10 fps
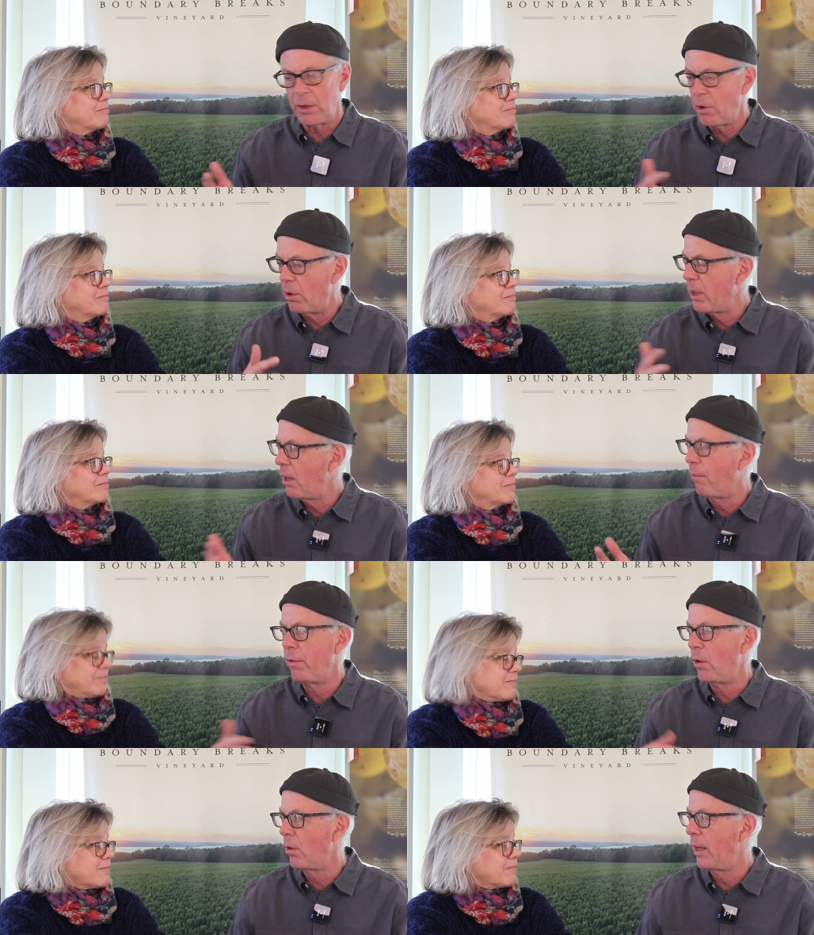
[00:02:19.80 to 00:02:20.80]
Speaker 1: it's all got to
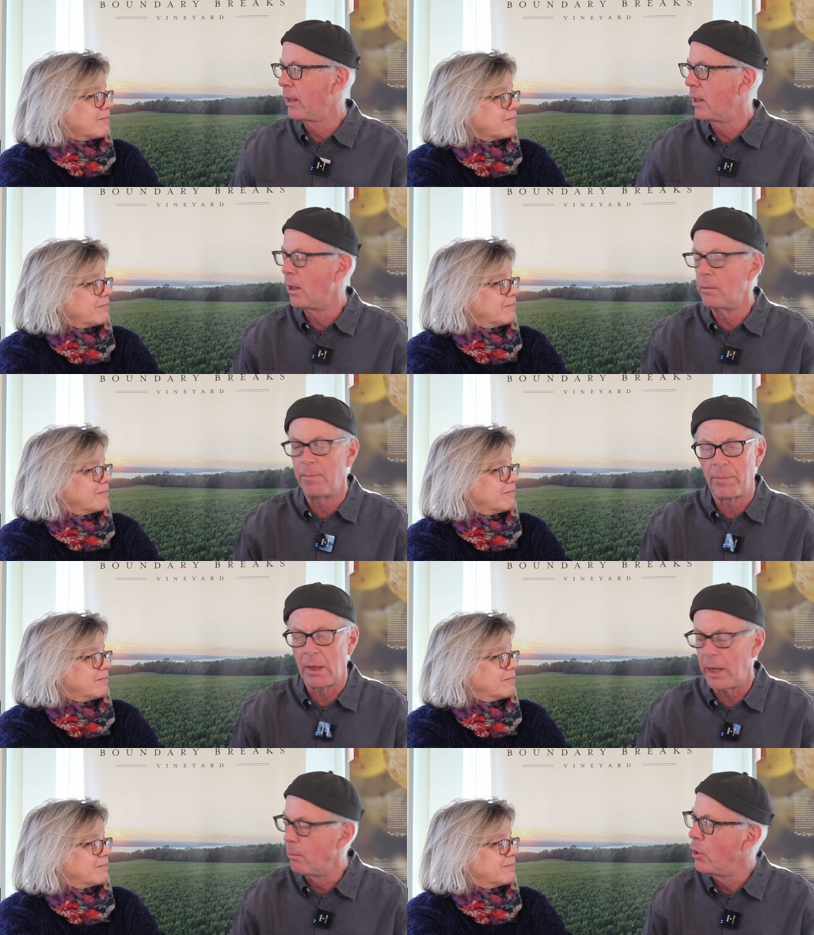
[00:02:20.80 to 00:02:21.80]
flow like, um,
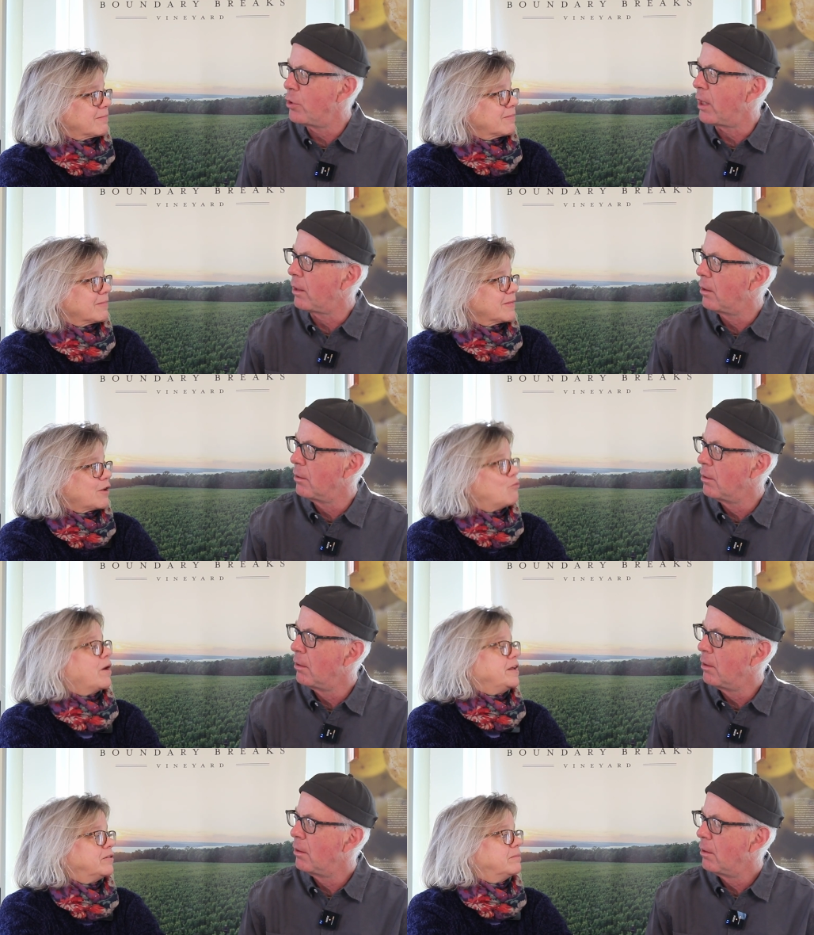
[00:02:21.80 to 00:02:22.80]
like music.
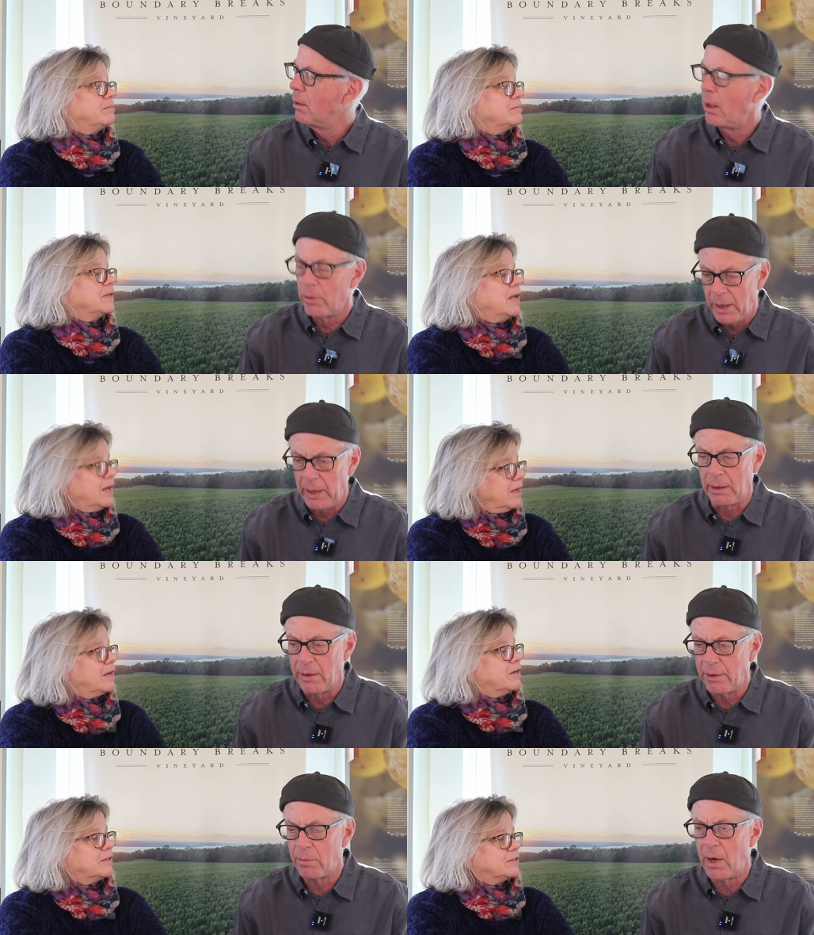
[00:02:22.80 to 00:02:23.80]
Right. Okay,
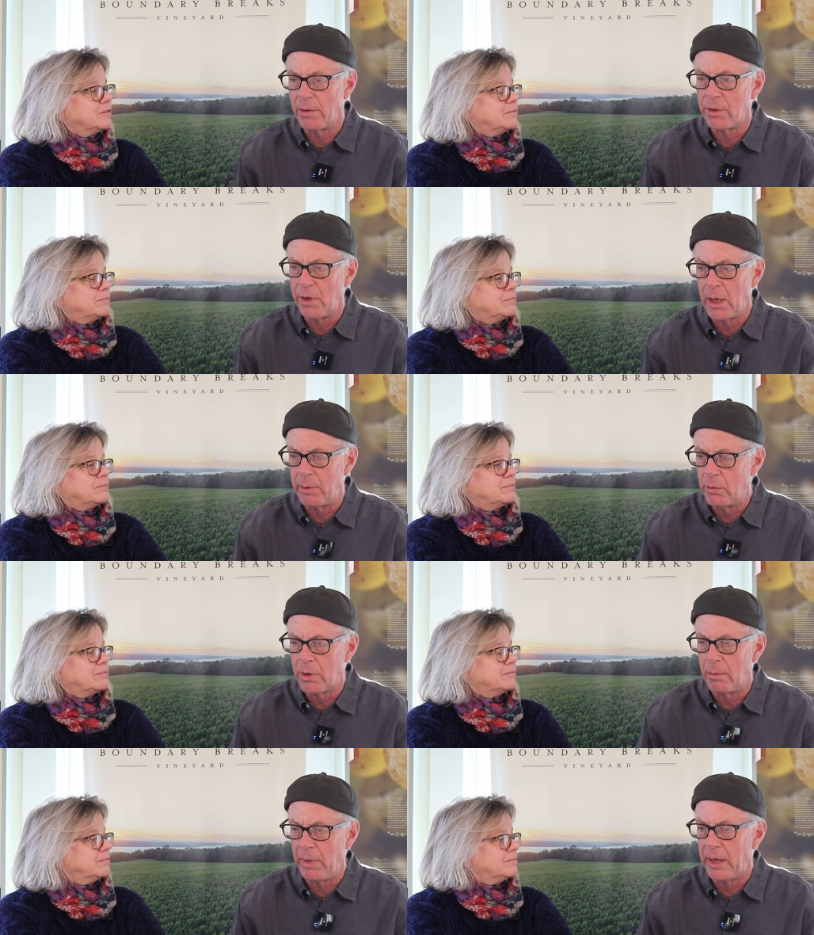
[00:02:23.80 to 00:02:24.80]
that's Ryan's job, and we'll
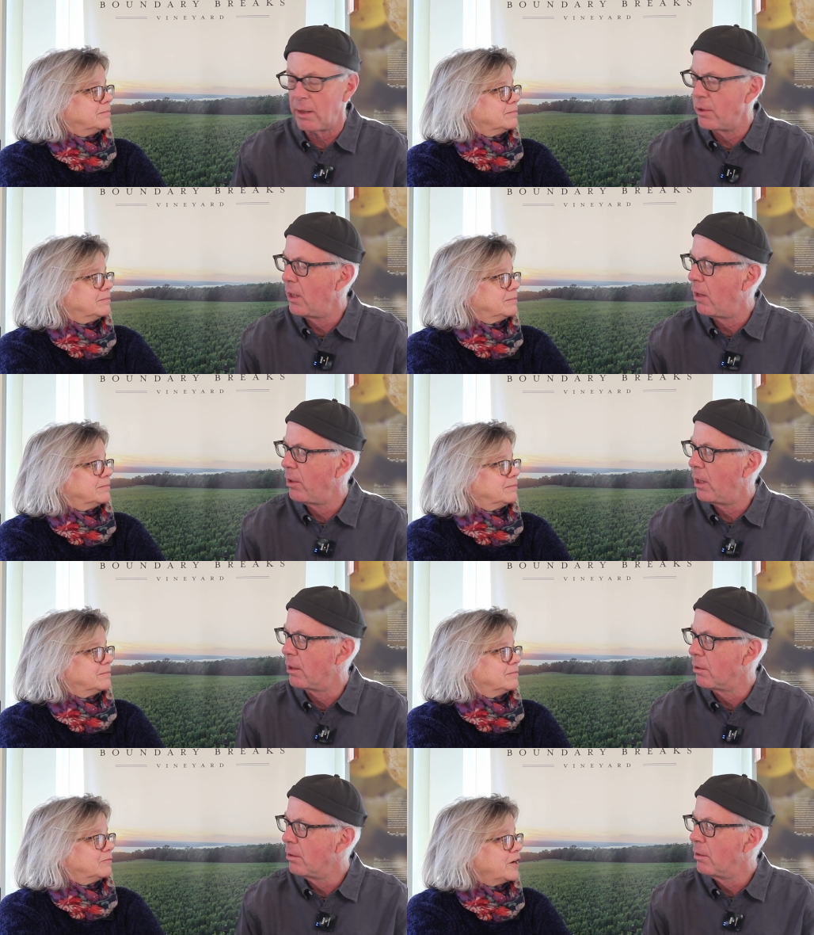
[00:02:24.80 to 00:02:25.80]
come back and see how he
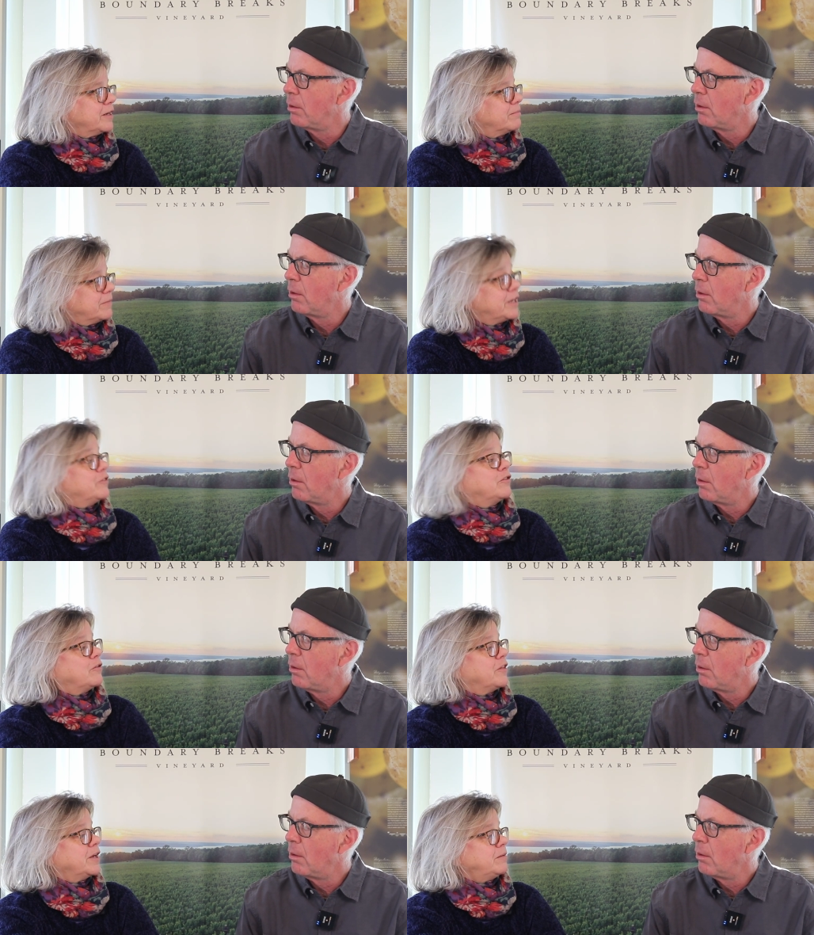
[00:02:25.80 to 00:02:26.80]
does.
Speaker 2: Right. And
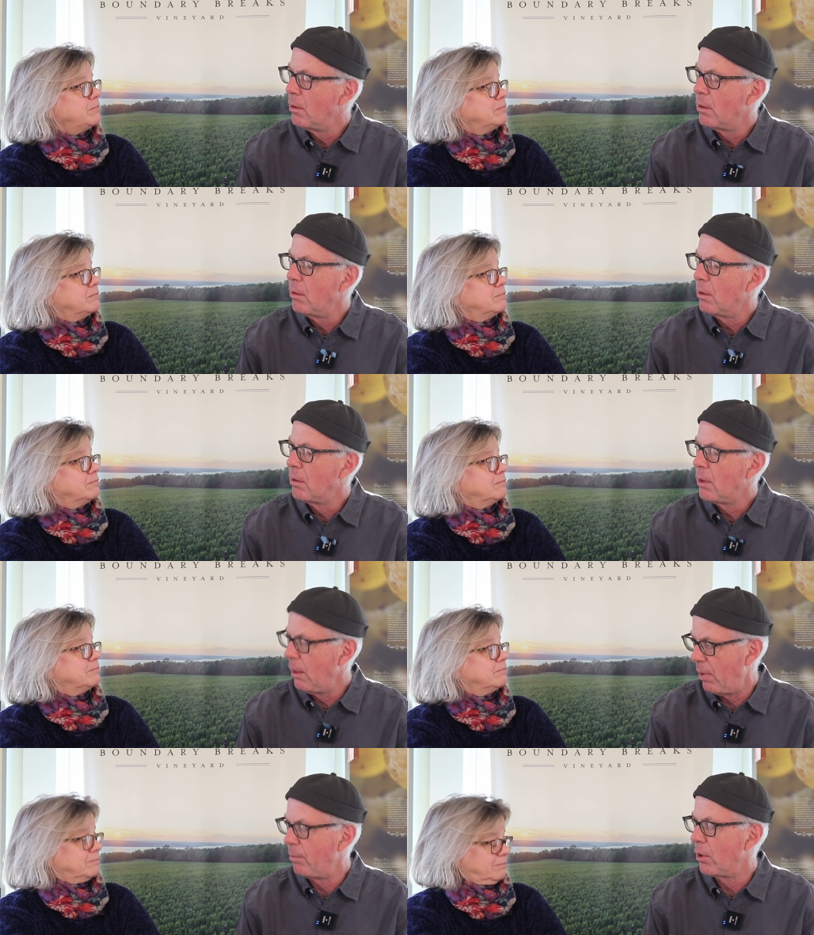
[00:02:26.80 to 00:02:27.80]
until then,
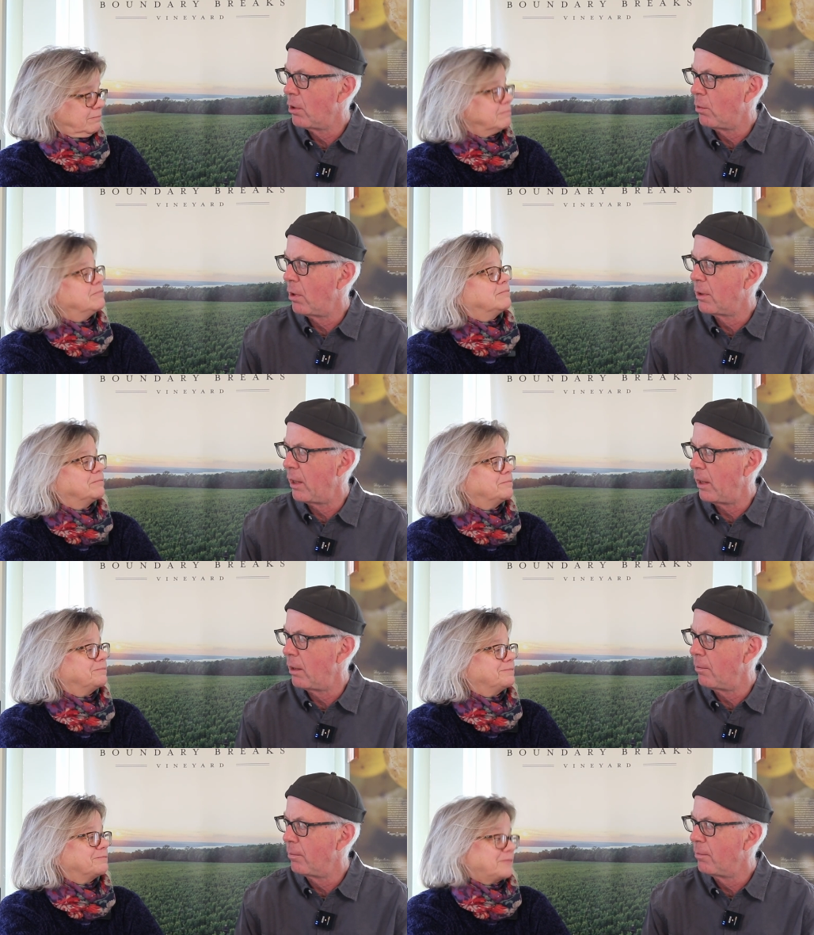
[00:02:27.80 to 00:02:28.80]
Speaker 1: keep up the good work,
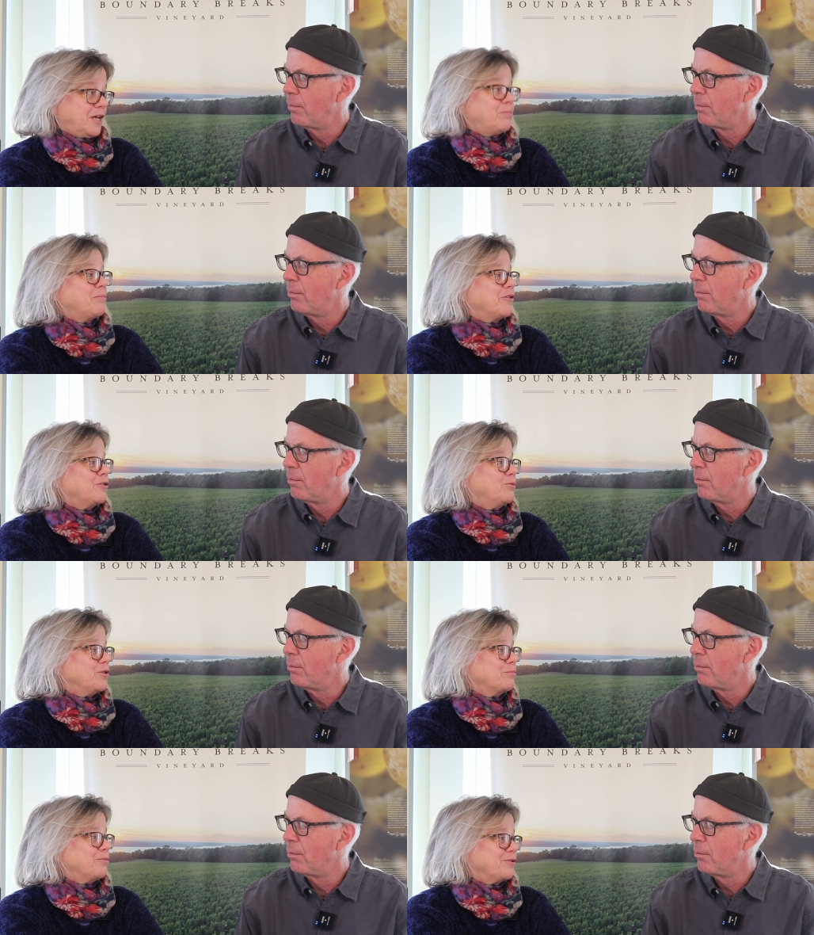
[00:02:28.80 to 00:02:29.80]
Diana.
Speaker 2: Keep up the good
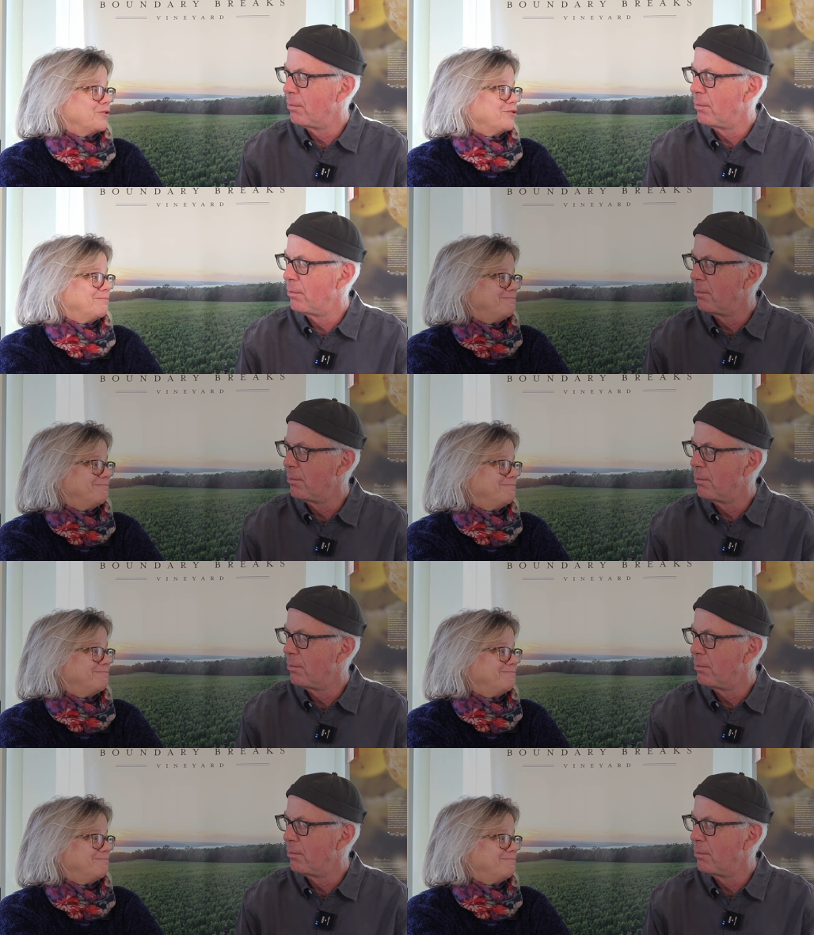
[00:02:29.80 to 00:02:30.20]
work, Bruce.